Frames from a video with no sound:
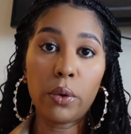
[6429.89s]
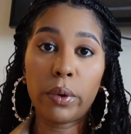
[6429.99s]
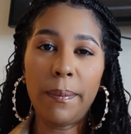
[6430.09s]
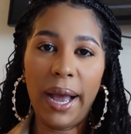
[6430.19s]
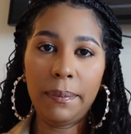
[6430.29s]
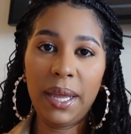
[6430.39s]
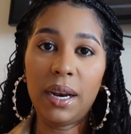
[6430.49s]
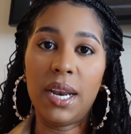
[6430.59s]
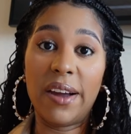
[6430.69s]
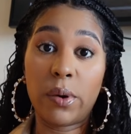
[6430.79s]
Remind me
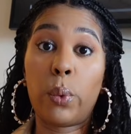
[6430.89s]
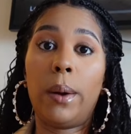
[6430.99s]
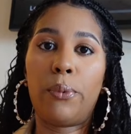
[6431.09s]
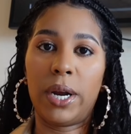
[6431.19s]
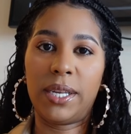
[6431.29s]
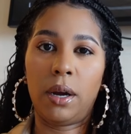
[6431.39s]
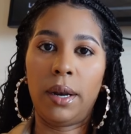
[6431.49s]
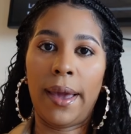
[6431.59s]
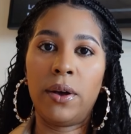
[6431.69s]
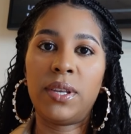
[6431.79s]
to never wear
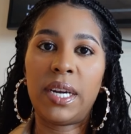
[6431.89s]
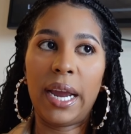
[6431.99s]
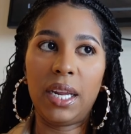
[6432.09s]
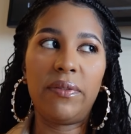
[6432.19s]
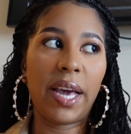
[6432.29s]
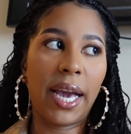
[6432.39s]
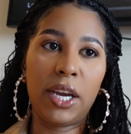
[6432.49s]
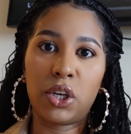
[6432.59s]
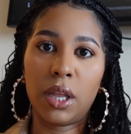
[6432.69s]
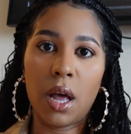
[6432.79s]
press-on nails to any
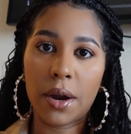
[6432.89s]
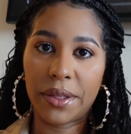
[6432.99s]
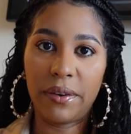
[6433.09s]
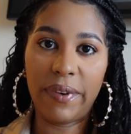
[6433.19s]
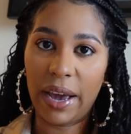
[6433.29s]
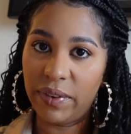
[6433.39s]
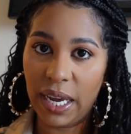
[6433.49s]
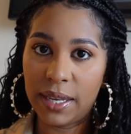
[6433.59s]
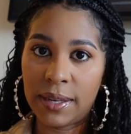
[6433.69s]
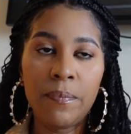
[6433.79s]
vacation longer than 5
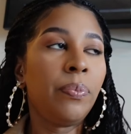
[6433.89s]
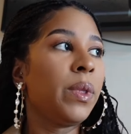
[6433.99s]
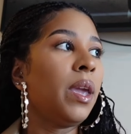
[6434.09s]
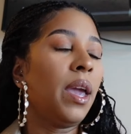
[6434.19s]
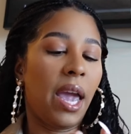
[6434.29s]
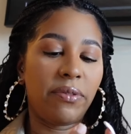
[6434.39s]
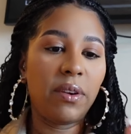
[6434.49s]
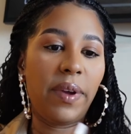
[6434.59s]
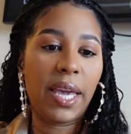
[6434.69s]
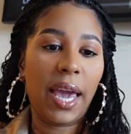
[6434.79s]
days. If
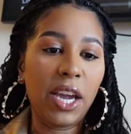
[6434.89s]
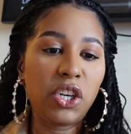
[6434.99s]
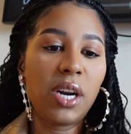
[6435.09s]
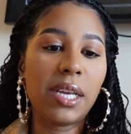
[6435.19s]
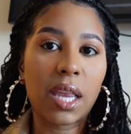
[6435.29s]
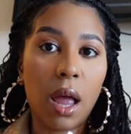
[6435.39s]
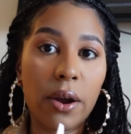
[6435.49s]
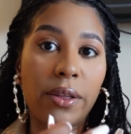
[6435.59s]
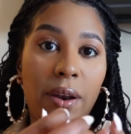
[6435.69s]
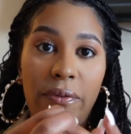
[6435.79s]
the vacation is
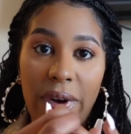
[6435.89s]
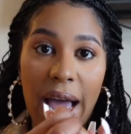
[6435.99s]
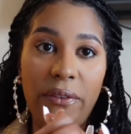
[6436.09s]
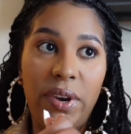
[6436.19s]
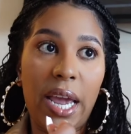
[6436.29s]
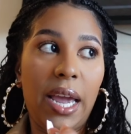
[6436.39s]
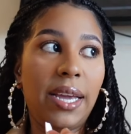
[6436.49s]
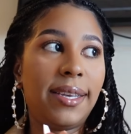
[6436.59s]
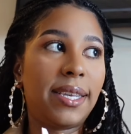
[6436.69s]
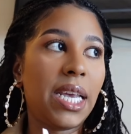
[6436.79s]
longer than 5
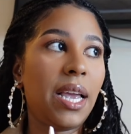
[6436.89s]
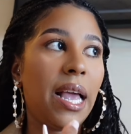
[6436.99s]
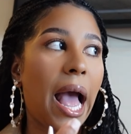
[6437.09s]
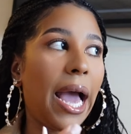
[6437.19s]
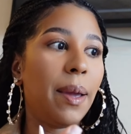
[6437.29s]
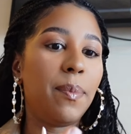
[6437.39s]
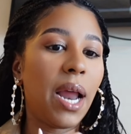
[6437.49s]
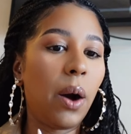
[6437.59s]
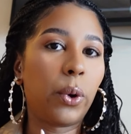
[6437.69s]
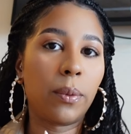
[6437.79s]
days, I am
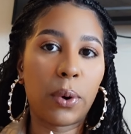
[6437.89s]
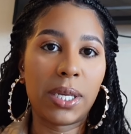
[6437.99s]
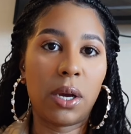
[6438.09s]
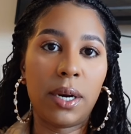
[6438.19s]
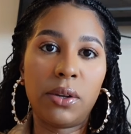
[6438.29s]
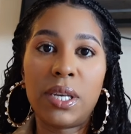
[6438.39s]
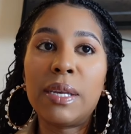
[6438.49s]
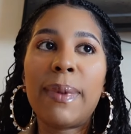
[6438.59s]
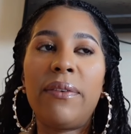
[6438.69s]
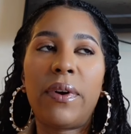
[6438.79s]
not wearing press-on nails. This
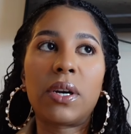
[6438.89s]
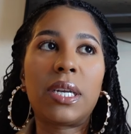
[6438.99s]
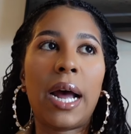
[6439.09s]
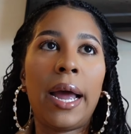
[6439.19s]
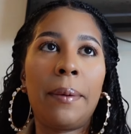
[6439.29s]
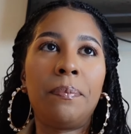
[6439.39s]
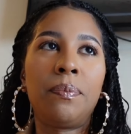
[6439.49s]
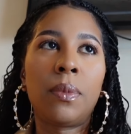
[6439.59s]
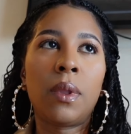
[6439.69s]
is my first time